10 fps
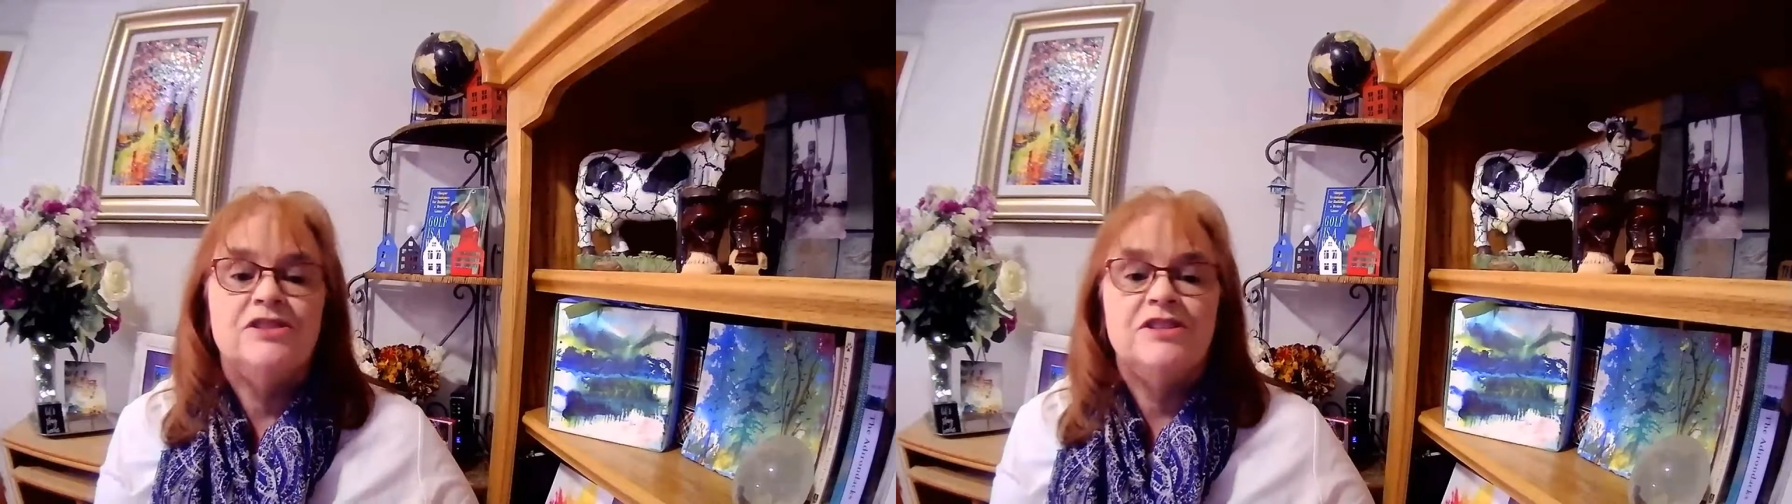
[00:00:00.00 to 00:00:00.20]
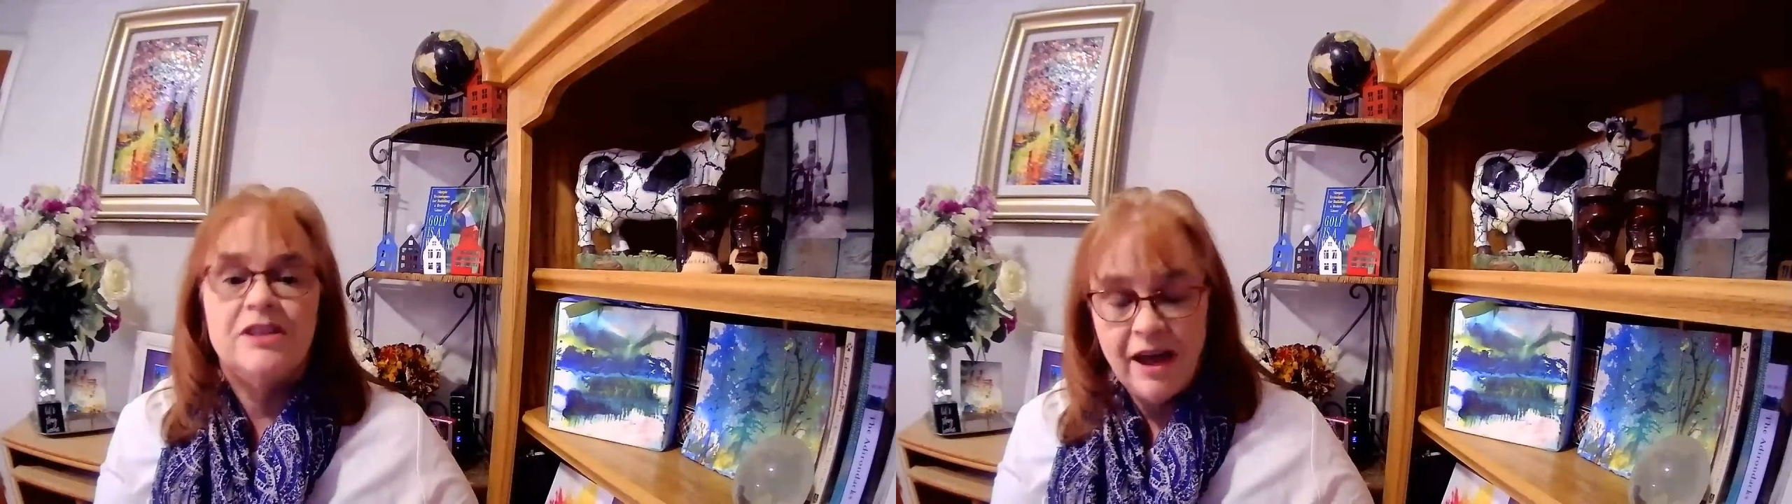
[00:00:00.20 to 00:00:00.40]

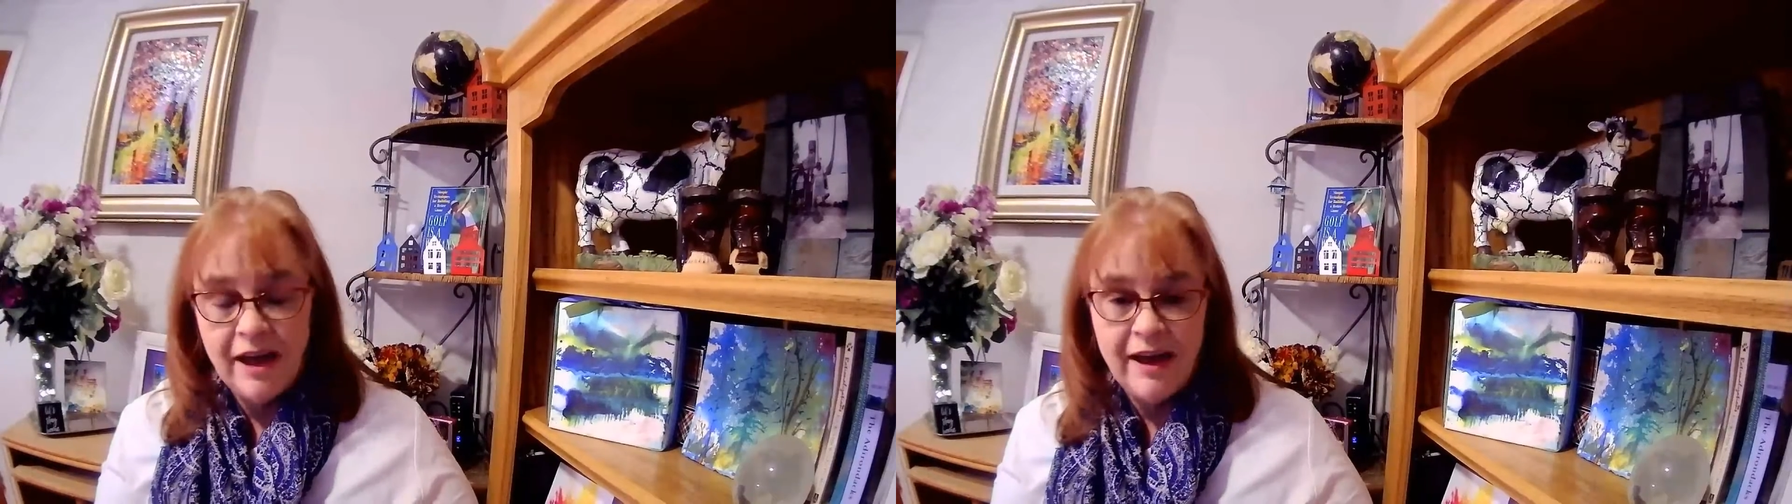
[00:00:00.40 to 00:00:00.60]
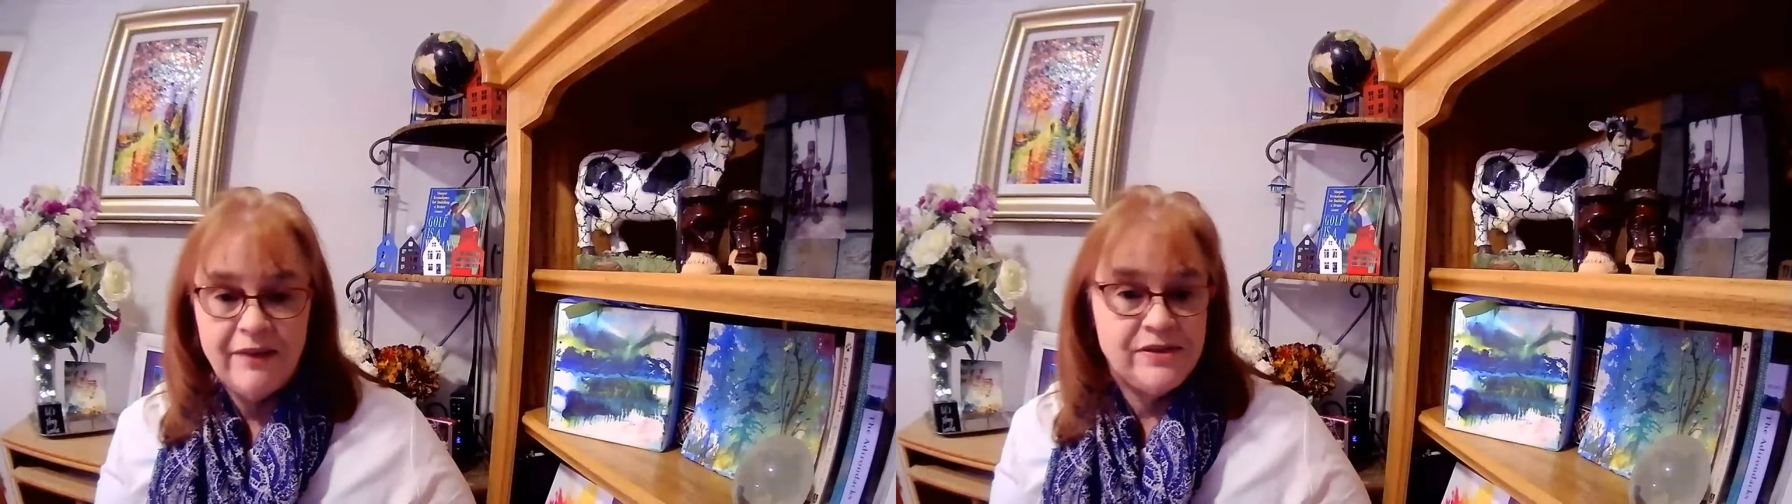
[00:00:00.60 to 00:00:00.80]
to not
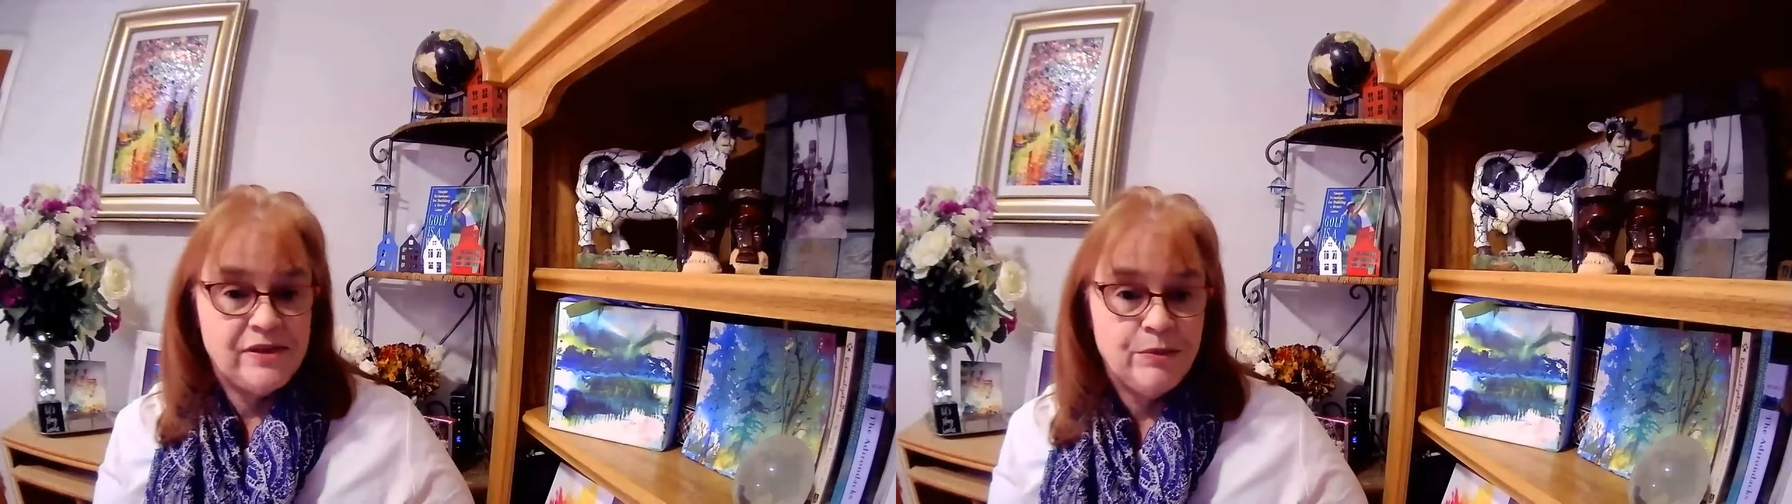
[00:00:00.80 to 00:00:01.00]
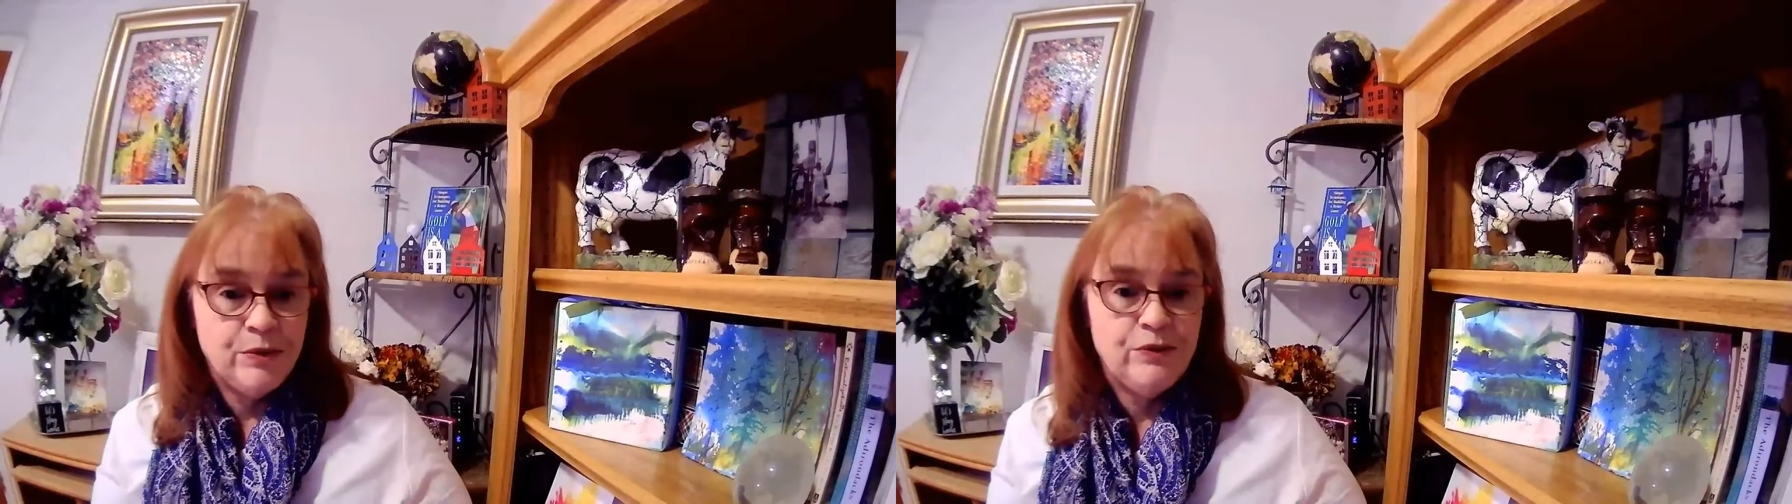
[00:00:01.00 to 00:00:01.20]
have to
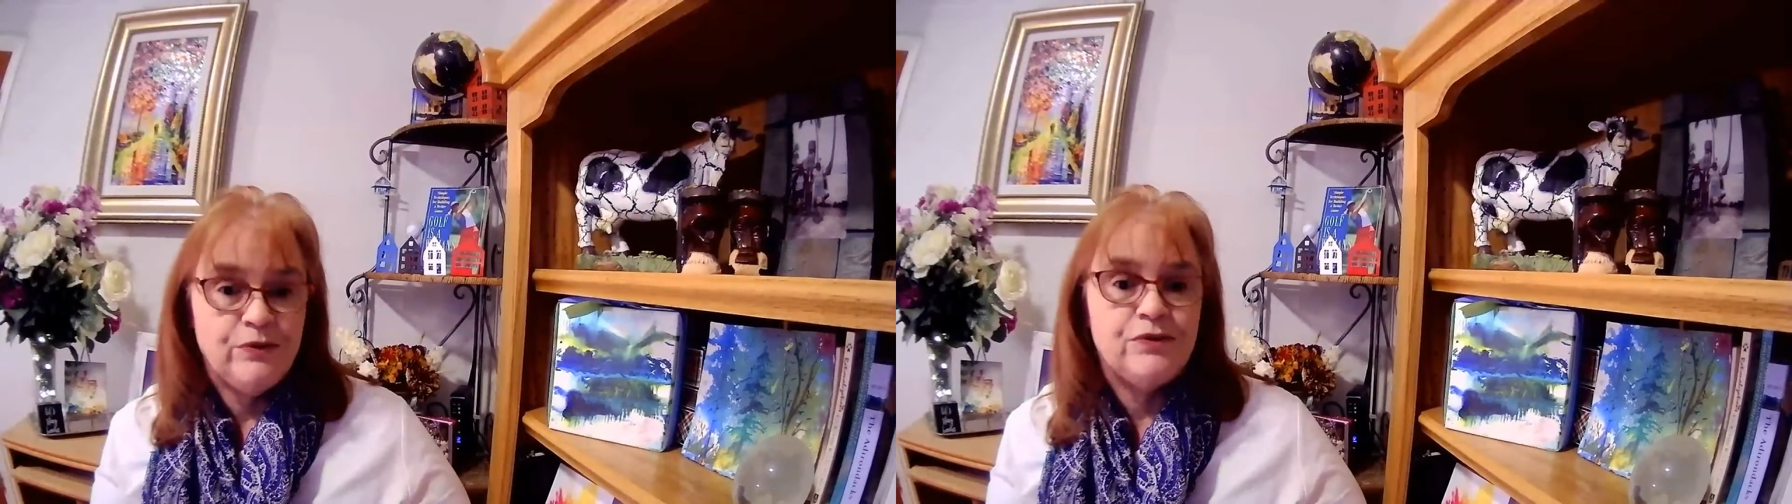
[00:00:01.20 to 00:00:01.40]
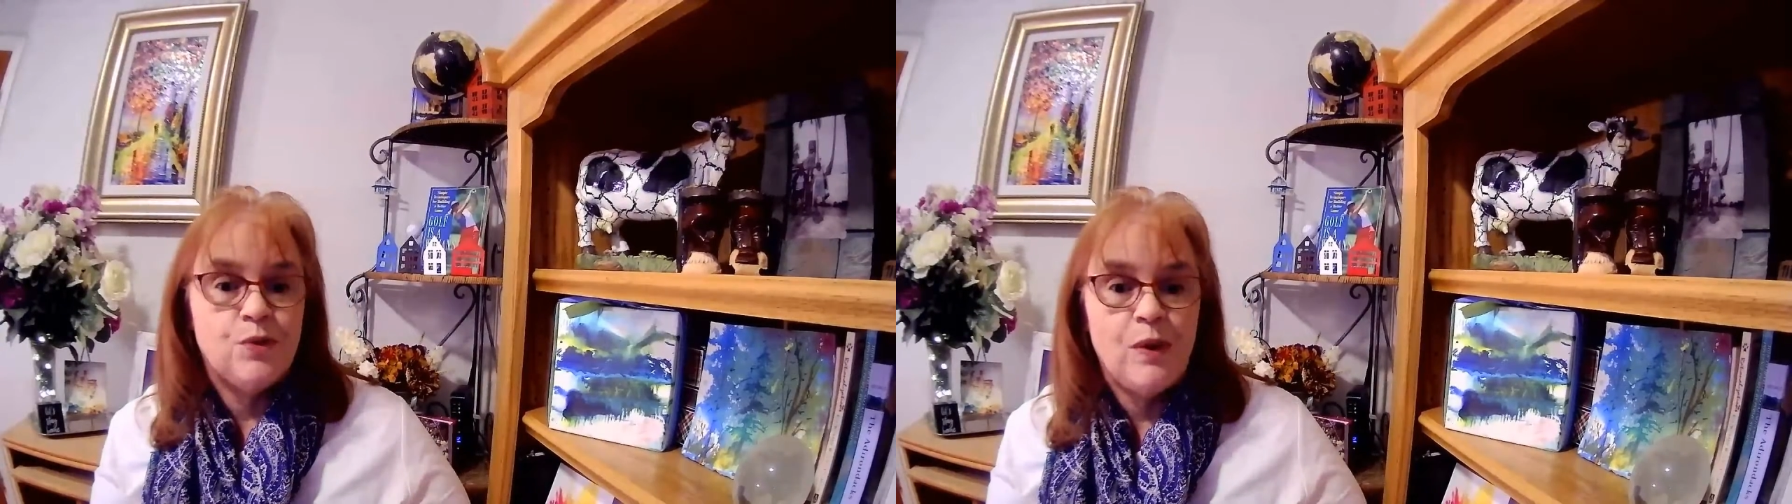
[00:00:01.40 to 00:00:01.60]
move
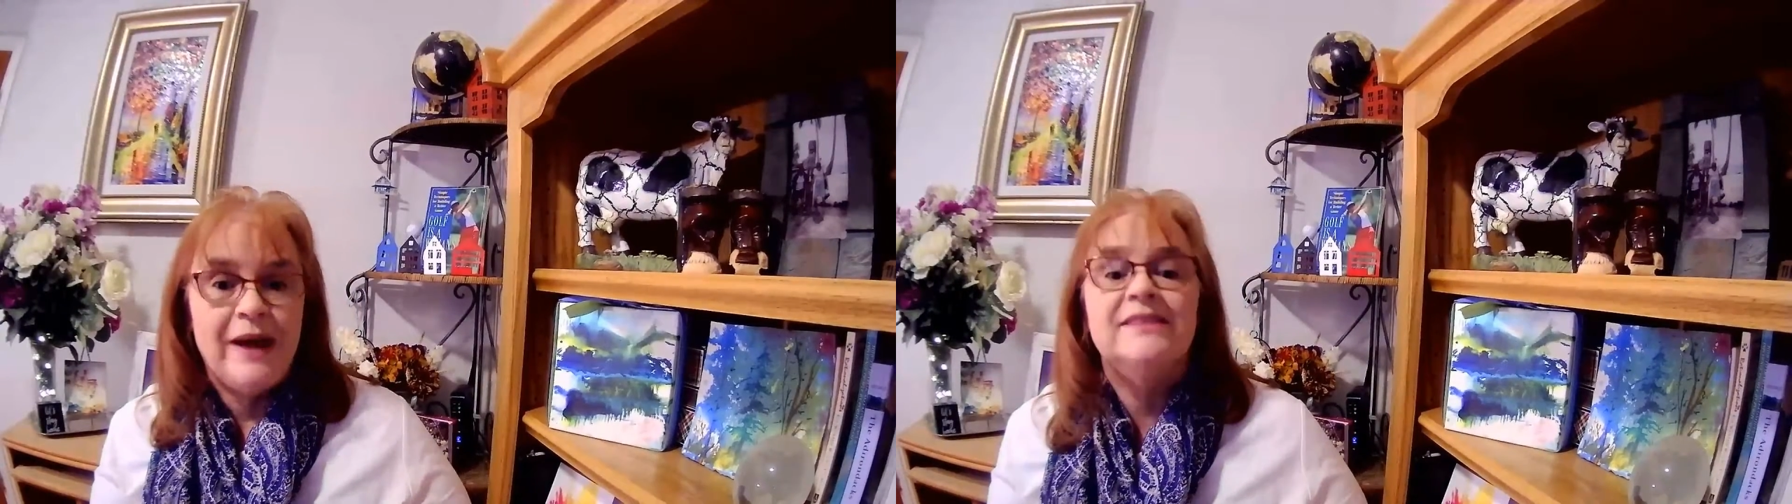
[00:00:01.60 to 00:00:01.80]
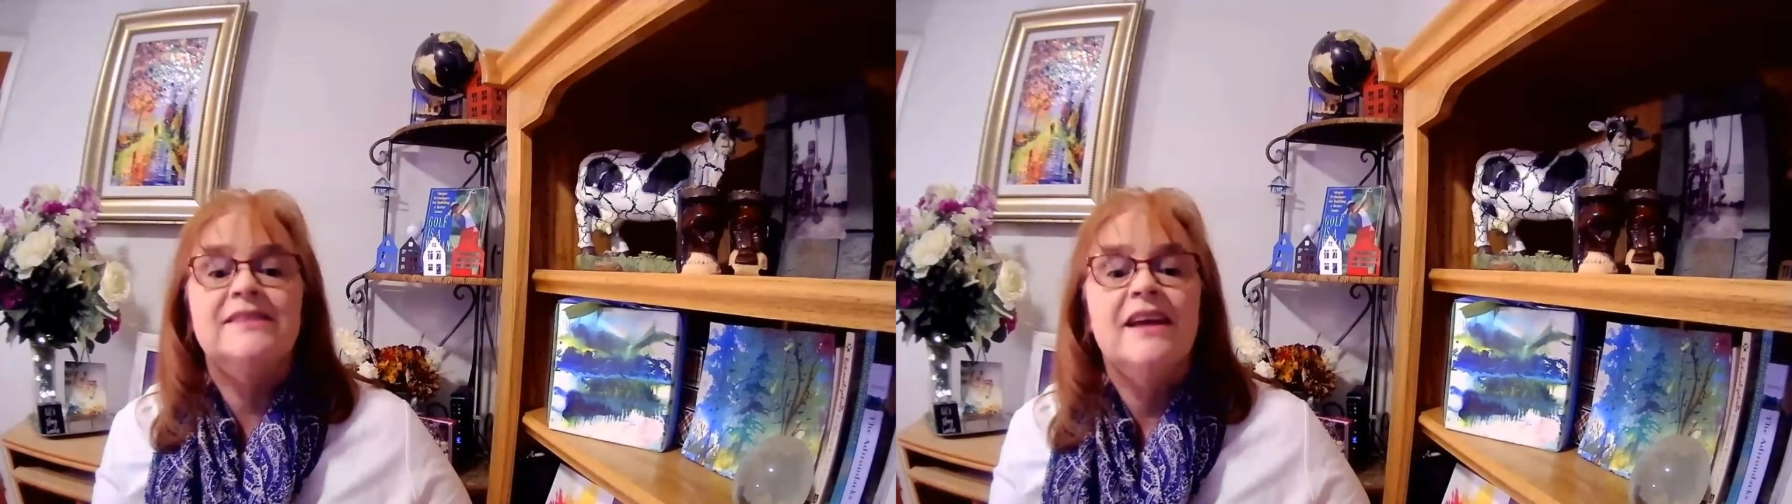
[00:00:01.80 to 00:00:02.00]

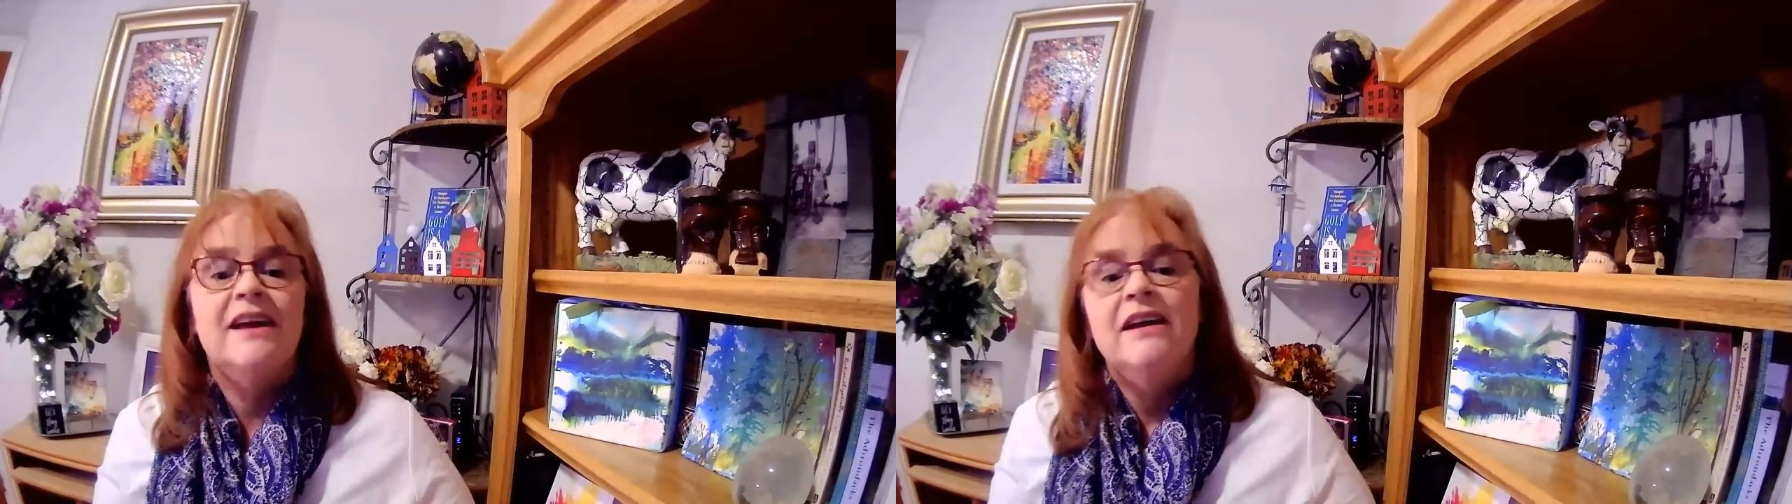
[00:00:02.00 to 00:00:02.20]
twice,